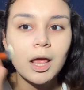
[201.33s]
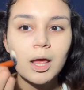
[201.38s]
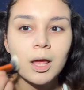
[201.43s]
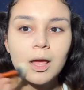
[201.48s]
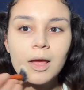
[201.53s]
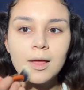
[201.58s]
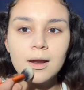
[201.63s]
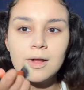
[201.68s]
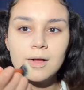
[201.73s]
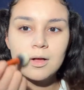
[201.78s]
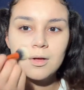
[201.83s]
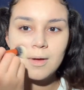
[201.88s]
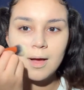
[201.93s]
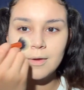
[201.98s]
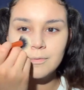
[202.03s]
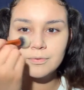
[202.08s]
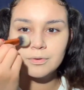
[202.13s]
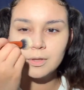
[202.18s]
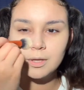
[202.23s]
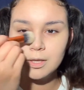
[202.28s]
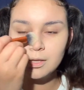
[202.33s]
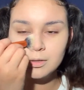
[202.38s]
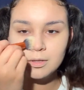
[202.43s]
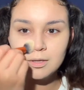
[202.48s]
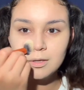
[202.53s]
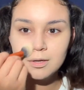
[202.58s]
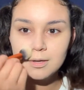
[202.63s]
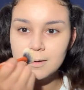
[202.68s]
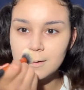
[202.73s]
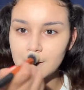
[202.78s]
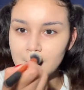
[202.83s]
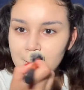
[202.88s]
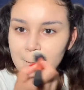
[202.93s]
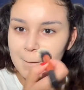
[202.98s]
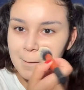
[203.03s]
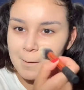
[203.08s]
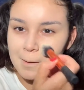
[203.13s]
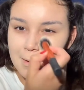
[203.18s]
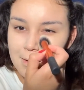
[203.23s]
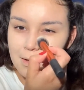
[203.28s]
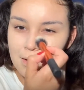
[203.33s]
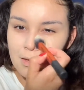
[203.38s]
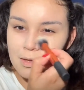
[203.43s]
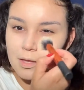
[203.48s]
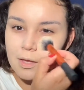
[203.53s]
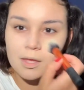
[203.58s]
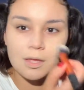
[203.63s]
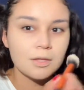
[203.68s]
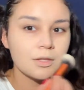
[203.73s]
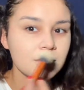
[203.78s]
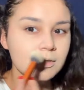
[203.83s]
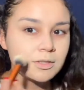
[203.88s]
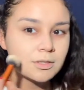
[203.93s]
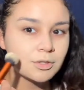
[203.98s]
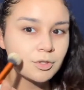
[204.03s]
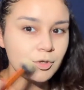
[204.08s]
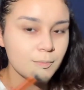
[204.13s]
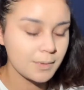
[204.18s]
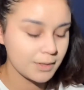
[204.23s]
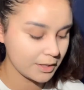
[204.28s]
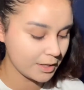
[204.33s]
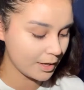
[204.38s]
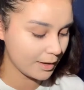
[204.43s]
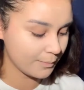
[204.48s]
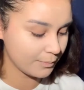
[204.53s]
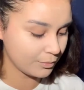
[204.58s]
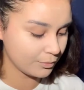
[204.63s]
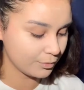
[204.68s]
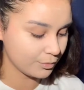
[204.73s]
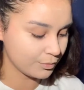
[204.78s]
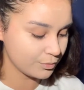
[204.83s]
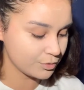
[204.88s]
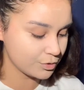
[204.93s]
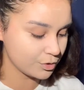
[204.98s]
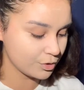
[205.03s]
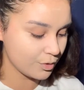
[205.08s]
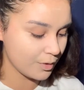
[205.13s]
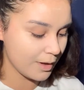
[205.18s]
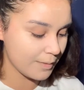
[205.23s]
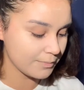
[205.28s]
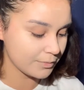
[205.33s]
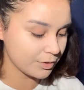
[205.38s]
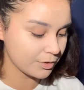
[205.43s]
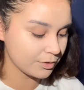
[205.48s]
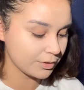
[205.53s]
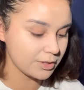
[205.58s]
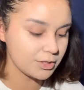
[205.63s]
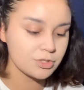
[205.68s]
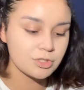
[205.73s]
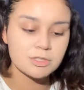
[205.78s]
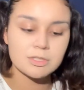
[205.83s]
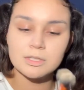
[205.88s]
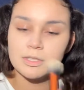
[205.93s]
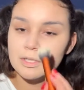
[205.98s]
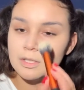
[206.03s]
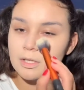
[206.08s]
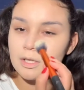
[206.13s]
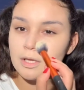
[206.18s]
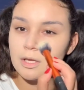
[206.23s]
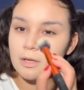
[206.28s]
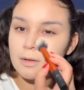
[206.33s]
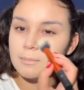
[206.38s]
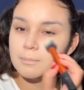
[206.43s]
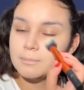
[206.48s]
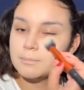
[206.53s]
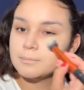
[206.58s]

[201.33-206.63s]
And oh, I feel like, look, a little bit came through, so I'm literally just gonna keep